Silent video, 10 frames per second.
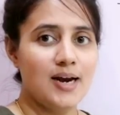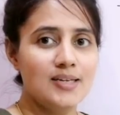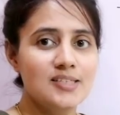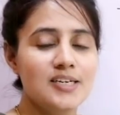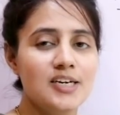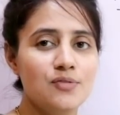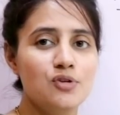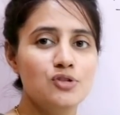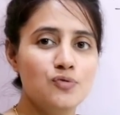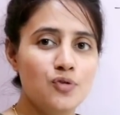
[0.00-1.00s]
And this
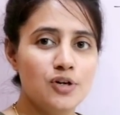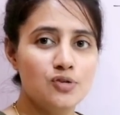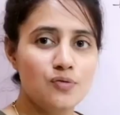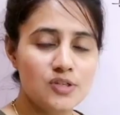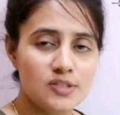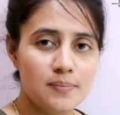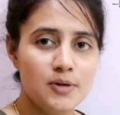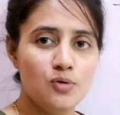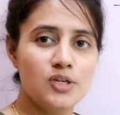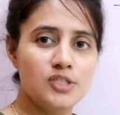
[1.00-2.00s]
interview is on 14th of
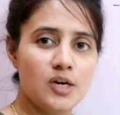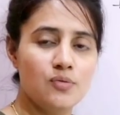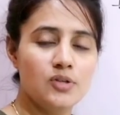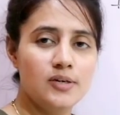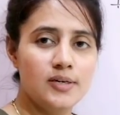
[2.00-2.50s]
December. You can check out the